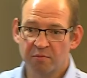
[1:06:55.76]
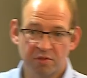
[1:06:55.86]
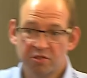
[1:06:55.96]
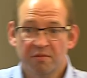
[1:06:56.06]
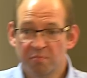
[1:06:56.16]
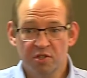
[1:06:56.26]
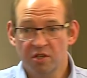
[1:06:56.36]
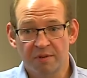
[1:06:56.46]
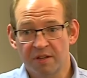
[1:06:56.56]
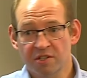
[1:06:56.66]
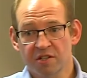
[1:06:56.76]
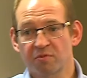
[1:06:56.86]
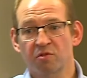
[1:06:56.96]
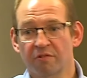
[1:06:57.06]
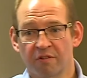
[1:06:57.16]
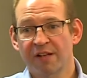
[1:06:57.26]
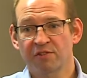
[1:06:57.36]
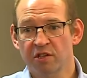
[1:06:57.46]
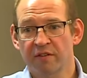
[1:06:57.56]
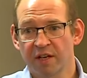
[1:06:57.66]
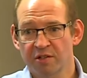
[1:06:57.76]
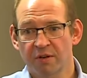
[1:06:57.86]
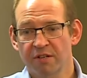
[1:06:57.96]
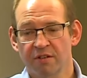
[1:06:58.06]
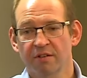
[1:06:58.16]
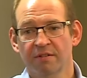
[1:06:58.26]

Was presumably there's some sort of ground survey as well, is there?